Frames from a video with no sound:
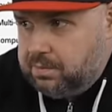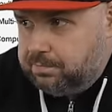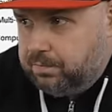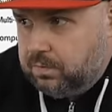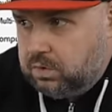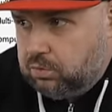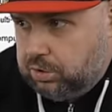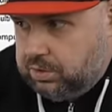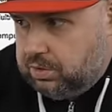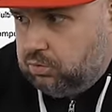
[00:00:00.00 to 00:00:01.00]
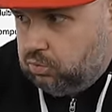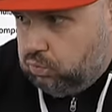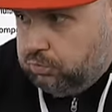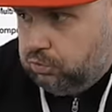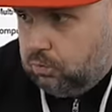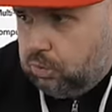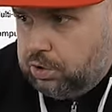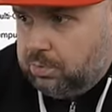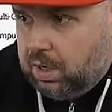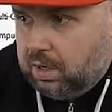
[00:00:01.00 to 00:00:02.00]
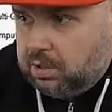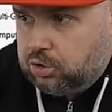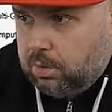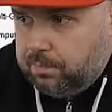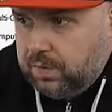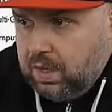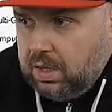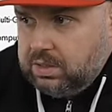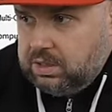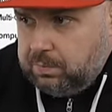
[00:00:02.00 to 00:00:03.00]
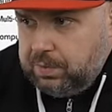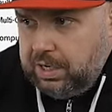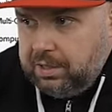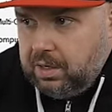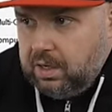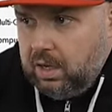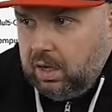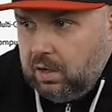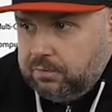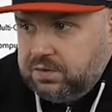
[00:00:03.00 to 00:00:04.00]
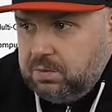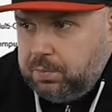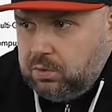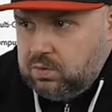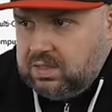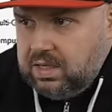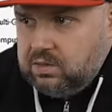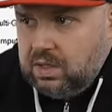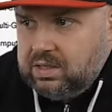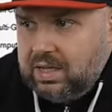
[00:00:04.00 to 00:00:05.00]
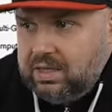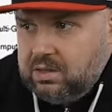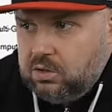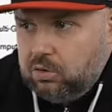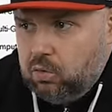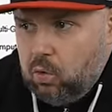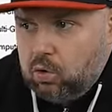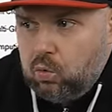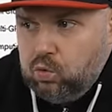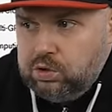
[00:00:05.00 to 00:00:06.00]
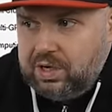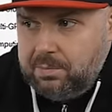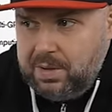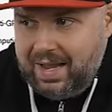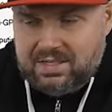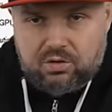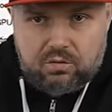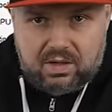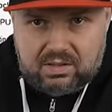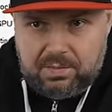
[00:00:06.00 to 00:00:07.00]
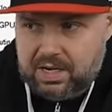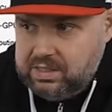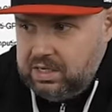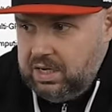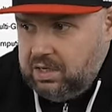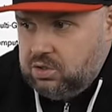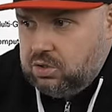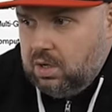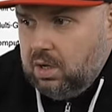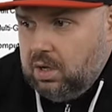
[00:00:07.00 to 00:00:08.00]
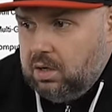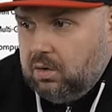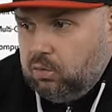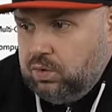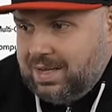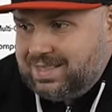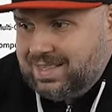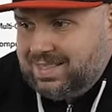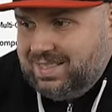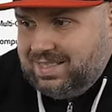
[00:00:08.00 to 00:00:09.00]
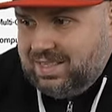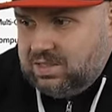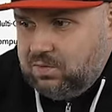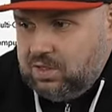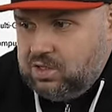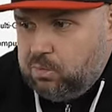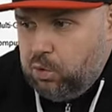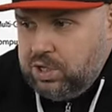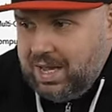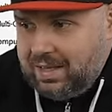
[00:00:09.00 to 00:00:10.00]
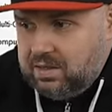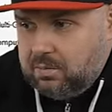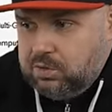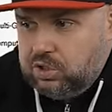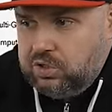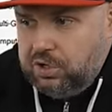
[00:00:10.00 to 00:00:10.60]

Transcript: Listen, everything seems to be fine. Now in C P U Z, this is Intel Core Ultra five one twenty-five H. We have here, you see, four P eight E two L P eighteen threads.